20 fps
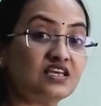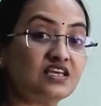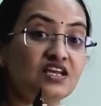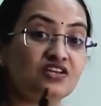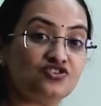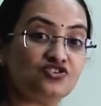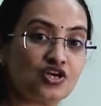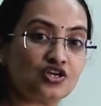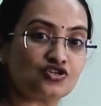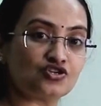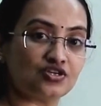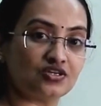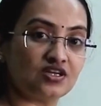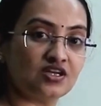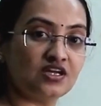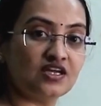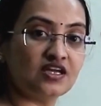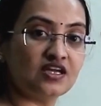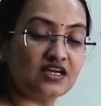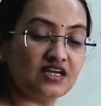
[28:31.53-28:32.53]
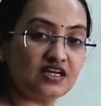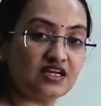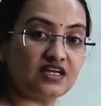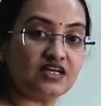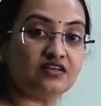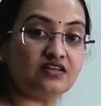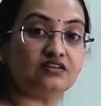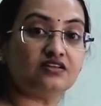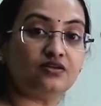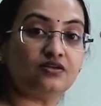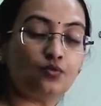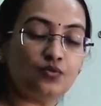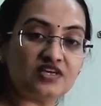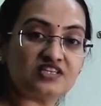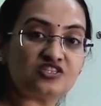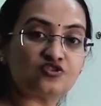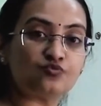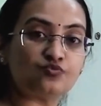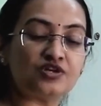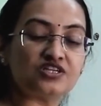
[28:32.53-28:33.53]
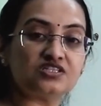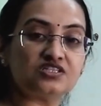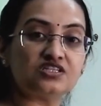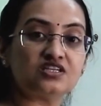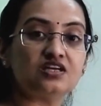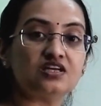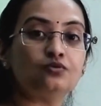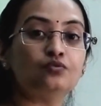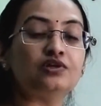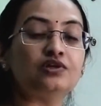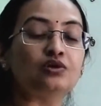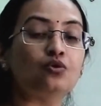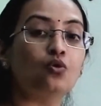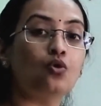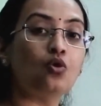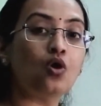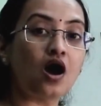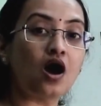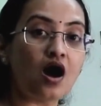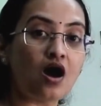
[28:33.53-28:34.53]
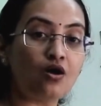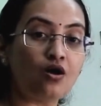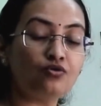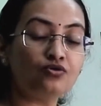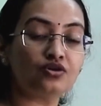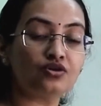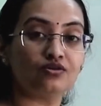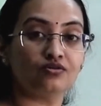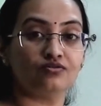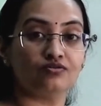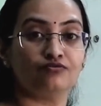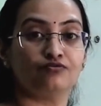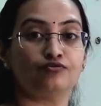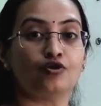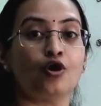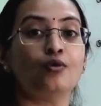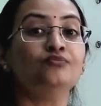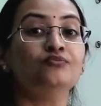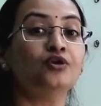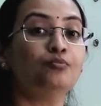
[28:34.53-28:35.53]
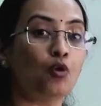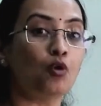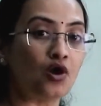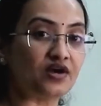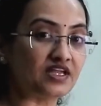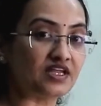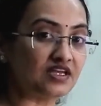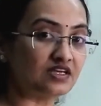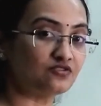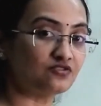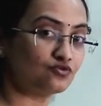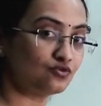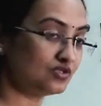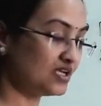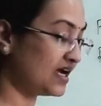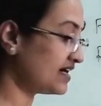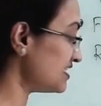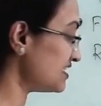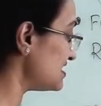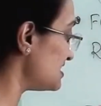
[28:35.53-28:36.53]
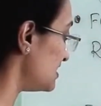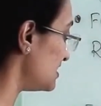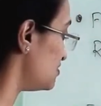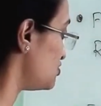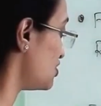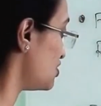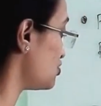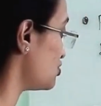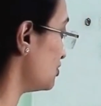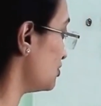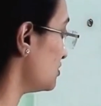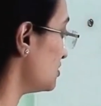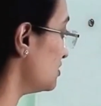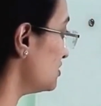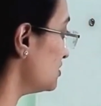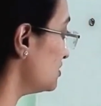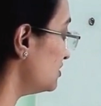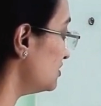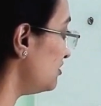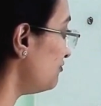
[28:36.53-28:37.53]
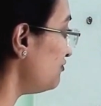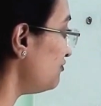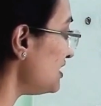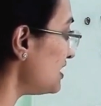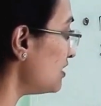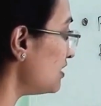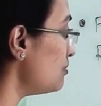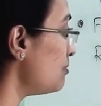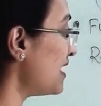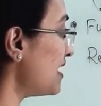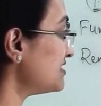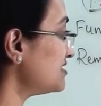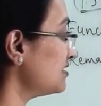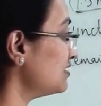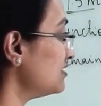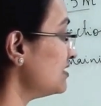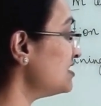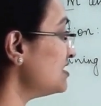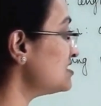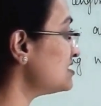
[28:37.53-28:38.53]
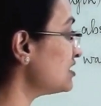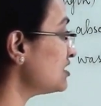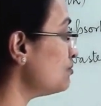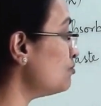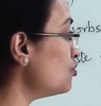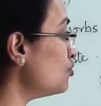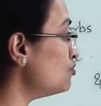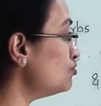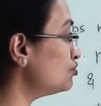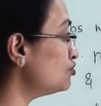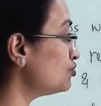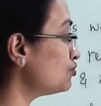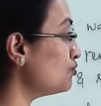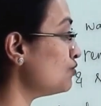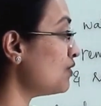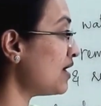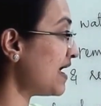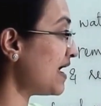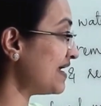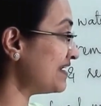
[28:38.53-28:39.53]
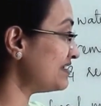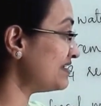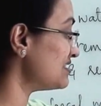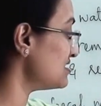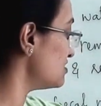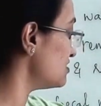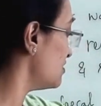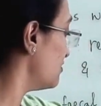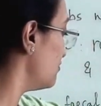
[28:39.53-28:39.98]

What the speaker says: ingestion. The waste material will go out from the body. So that is ingestion. The fecal matter is removed through anus